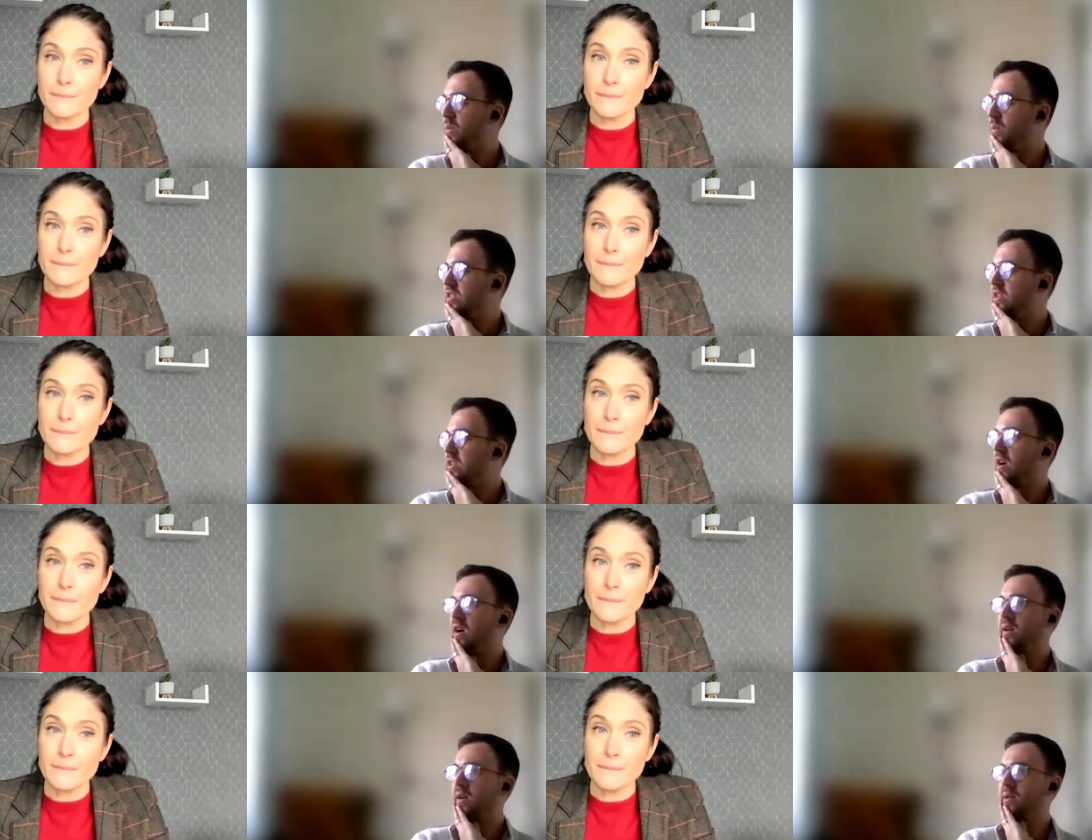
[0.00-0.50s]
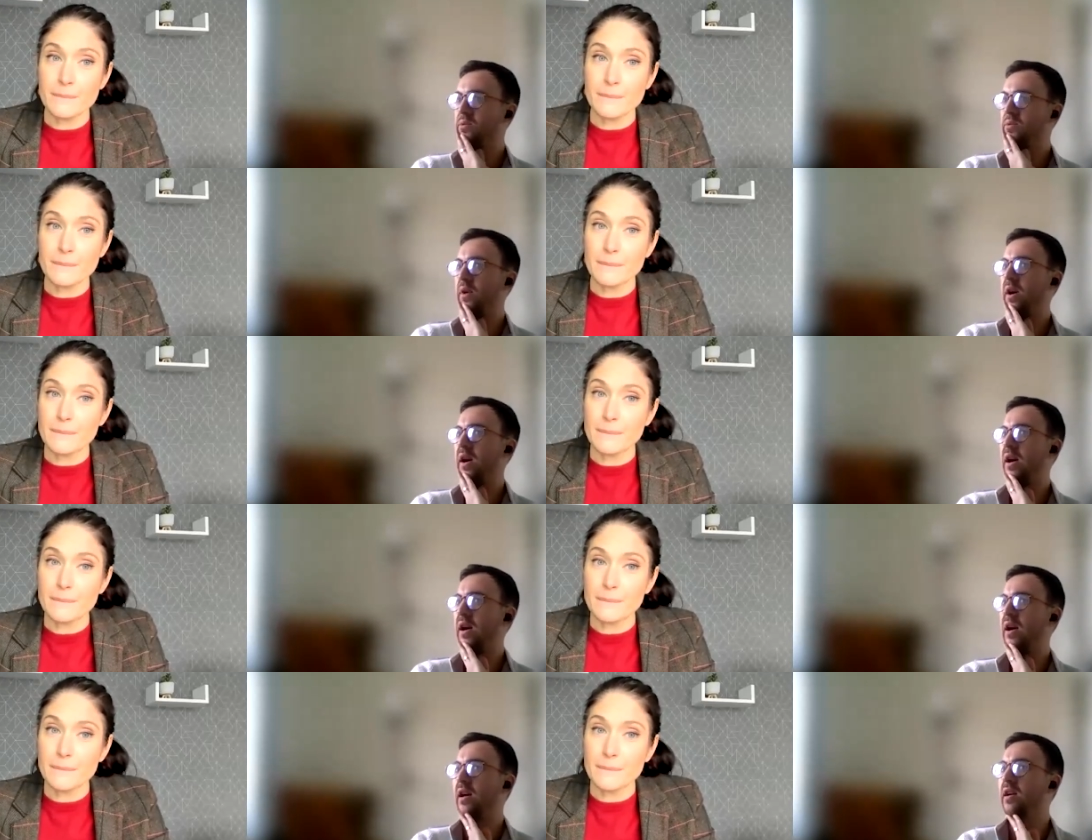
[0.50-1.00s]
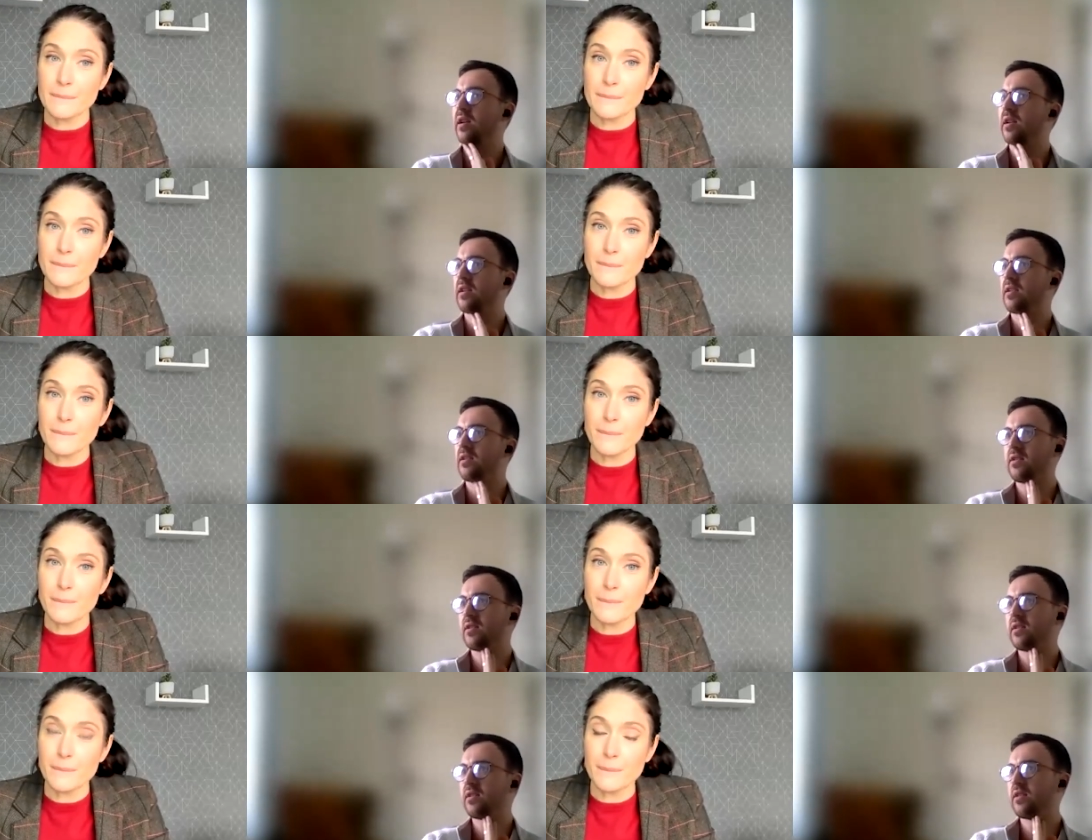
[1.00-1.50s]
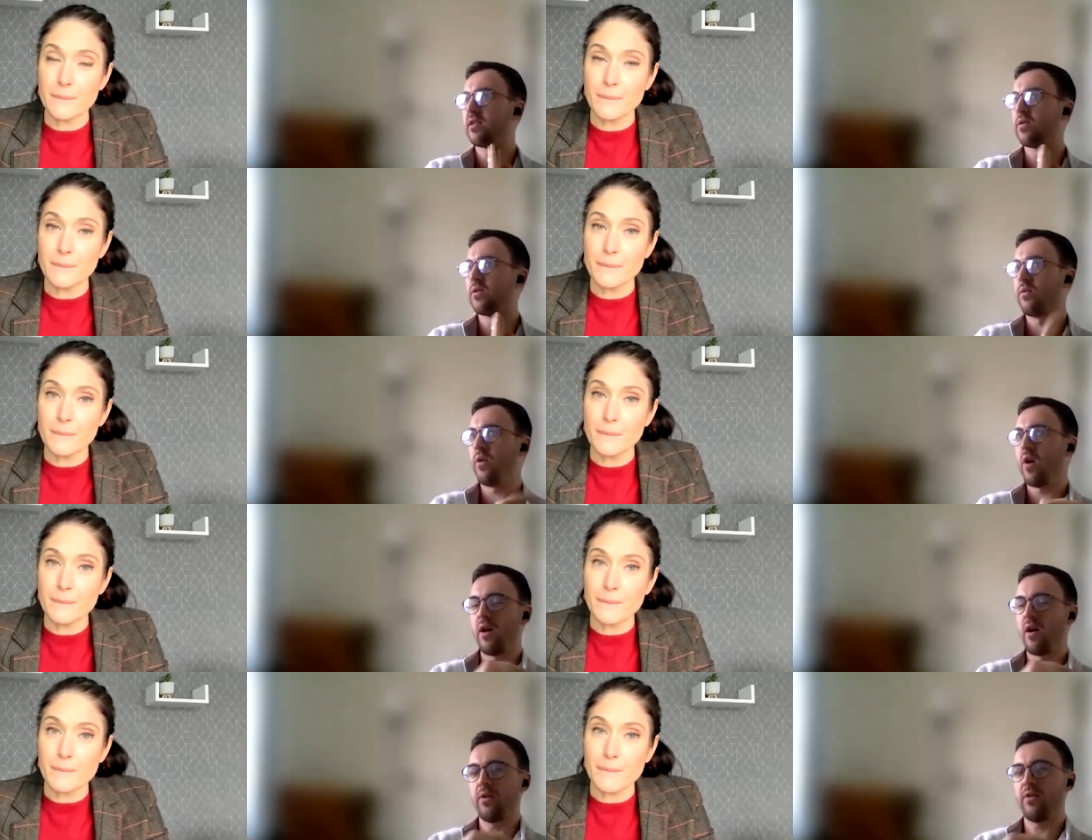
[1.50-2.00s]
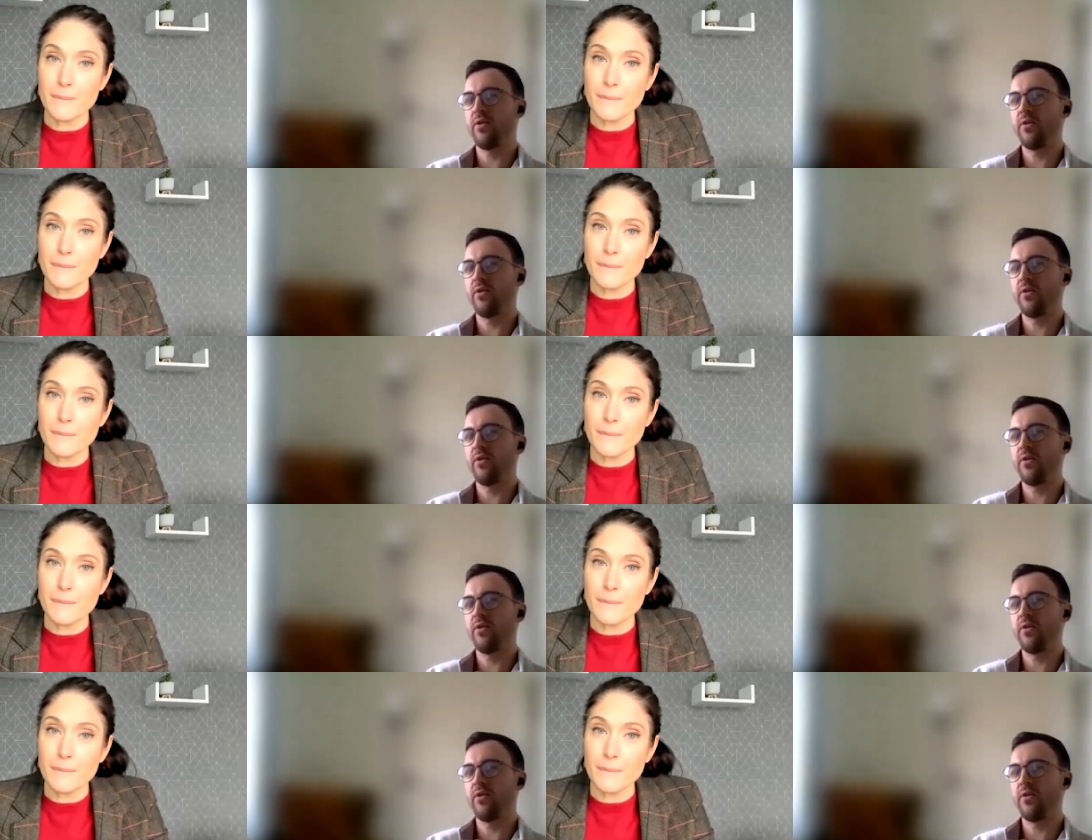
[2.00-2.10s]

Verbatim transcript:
Speaker 1: so many times where I